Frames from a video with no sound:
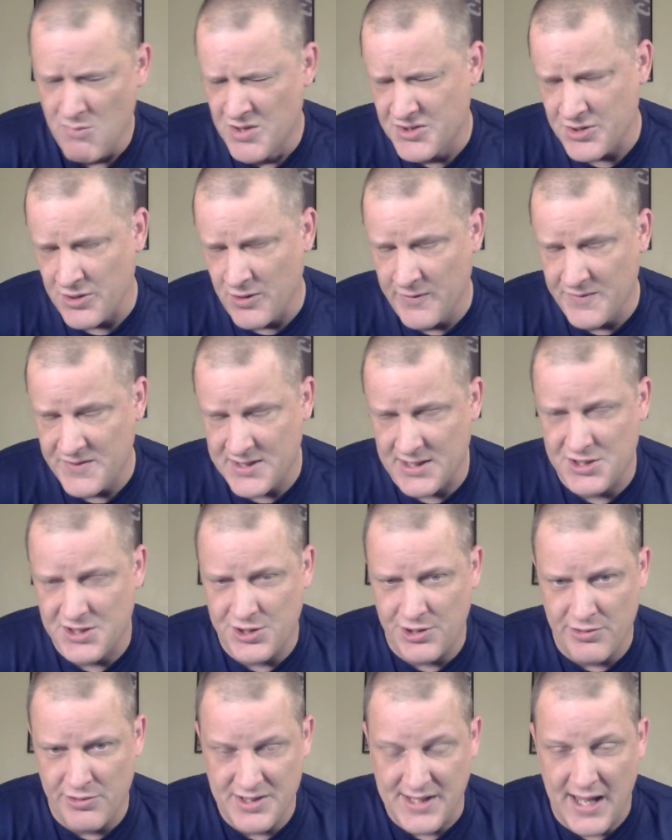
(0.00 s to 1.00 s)
Served
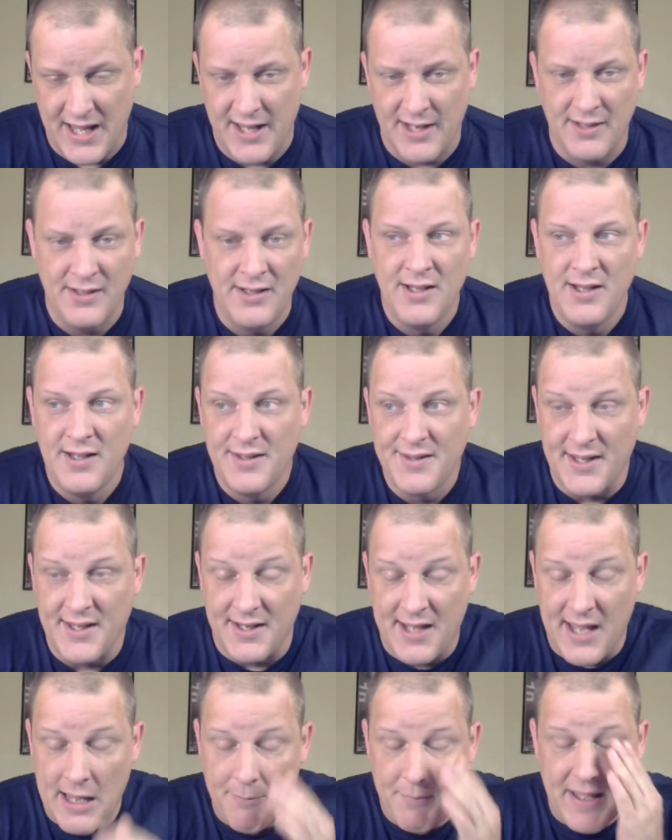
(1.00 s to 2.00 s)
six years then, then
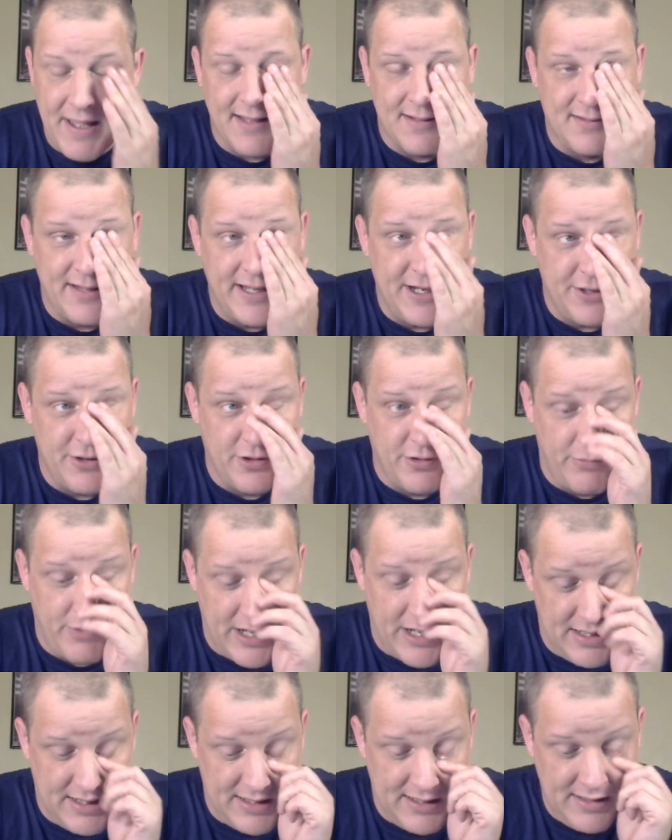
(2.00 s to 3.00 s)
came back later and
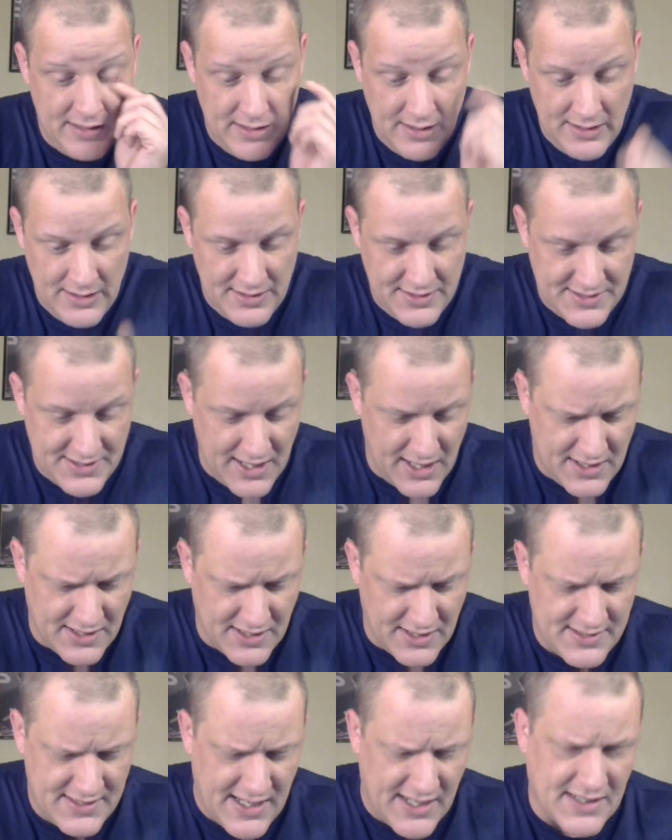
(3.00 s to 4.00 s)
ran a
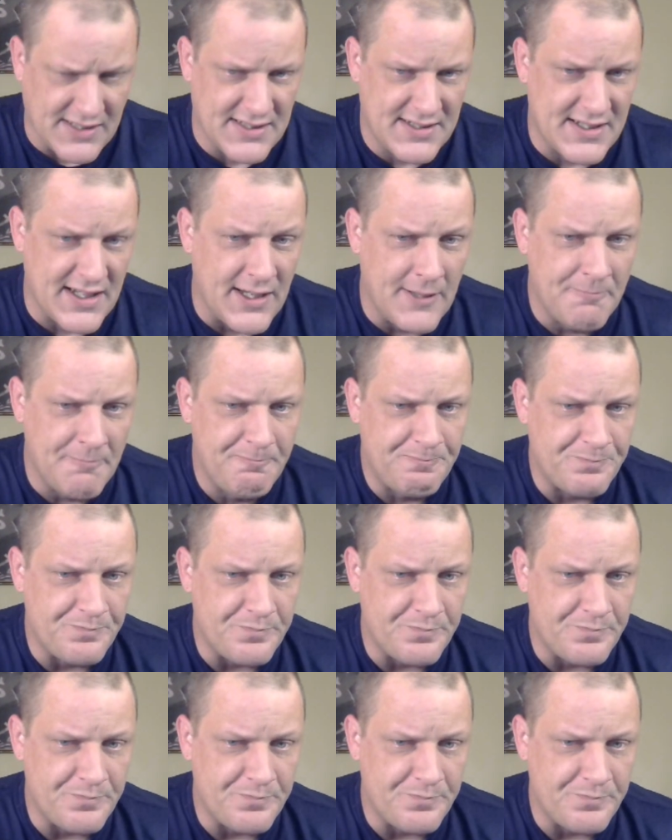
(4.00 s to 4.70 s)
second, second stint.